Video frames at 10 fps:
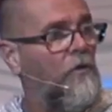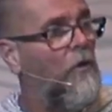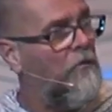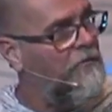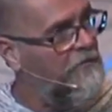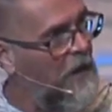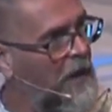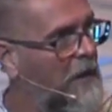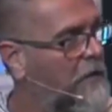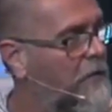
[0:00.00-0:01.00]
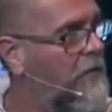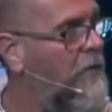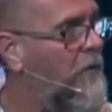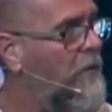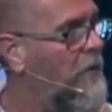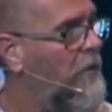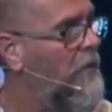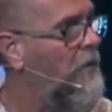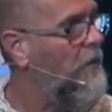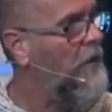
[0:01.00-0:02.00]
your faith,
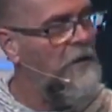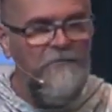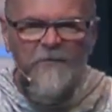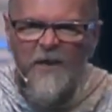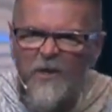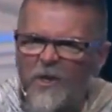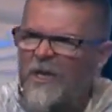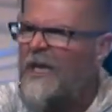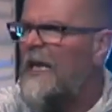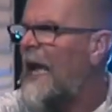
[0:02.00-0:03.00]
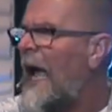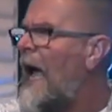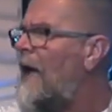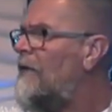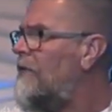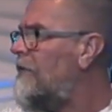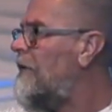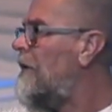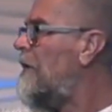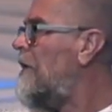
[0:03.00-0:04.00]
and the vision that He has
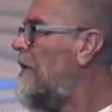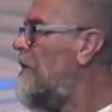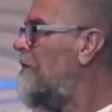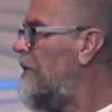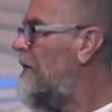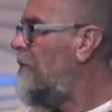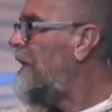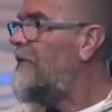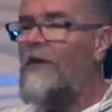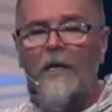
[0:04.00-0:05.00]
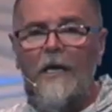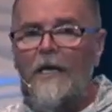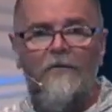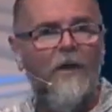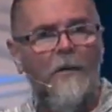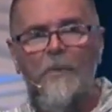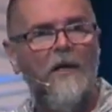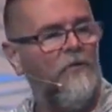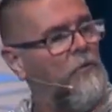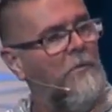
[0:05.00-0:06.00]
for this place. See, it's not
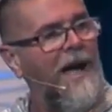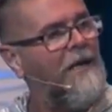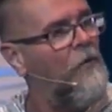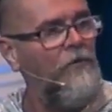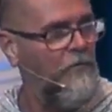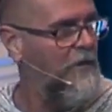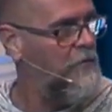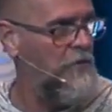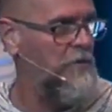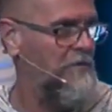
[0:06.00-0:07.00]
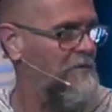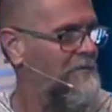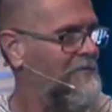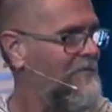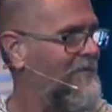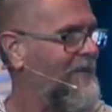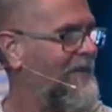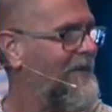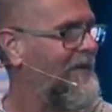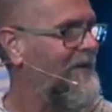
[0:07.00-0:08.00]
Pastor Michael's vision,
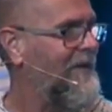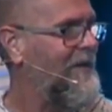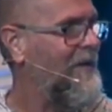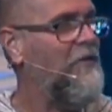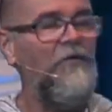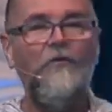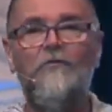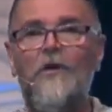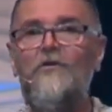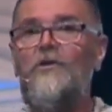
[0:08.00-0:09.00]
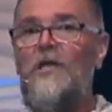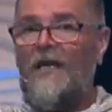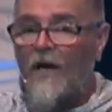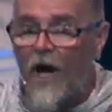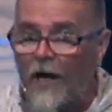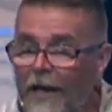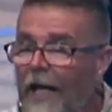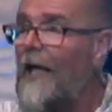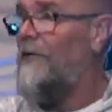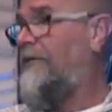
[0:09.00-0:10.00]
it's the vision that God
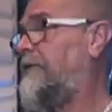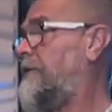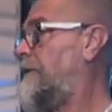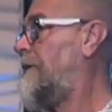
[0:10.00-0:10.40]
has